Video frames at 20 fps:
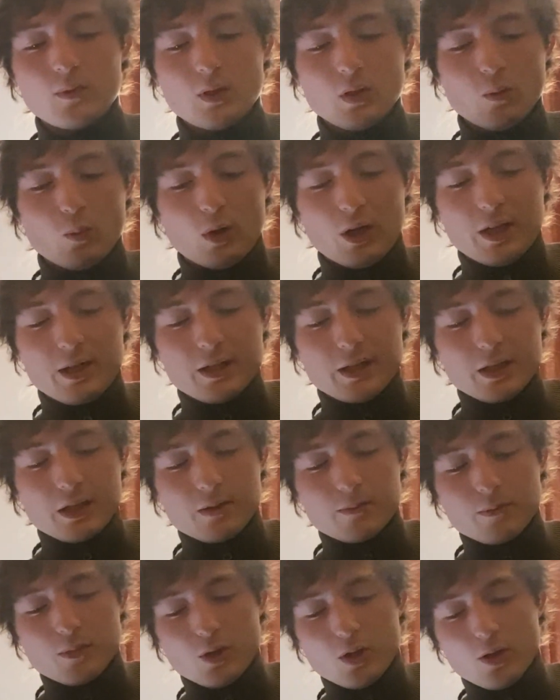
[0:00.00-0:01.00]

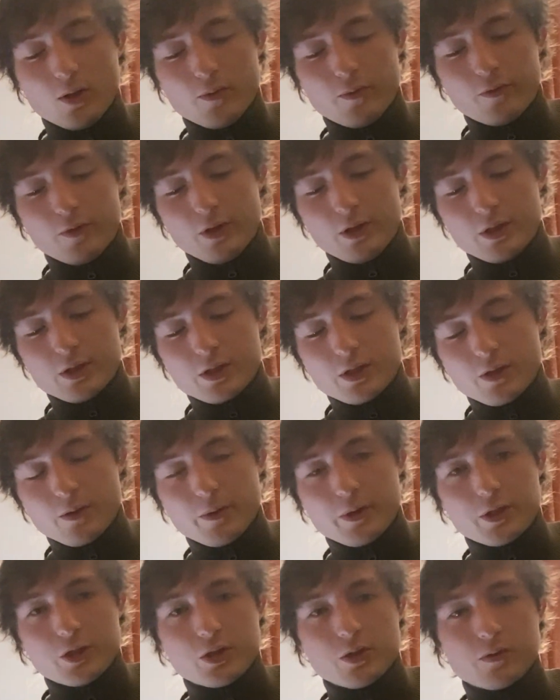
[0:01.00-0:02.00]
winding, but hopefully there's no
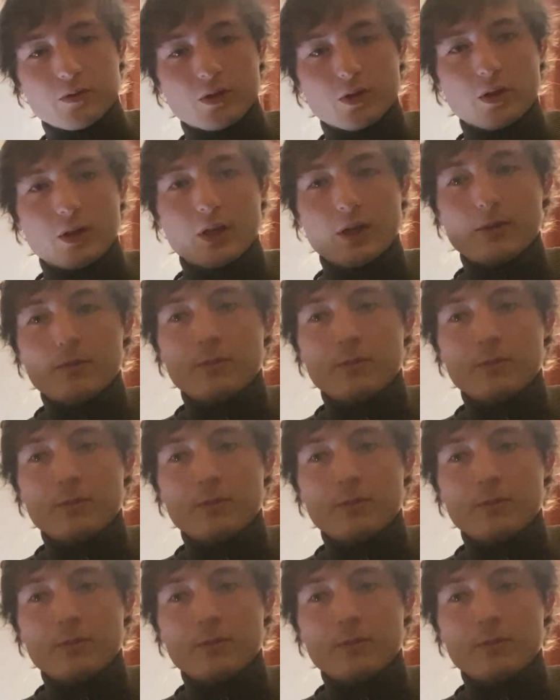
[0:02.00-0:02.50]
issues on that.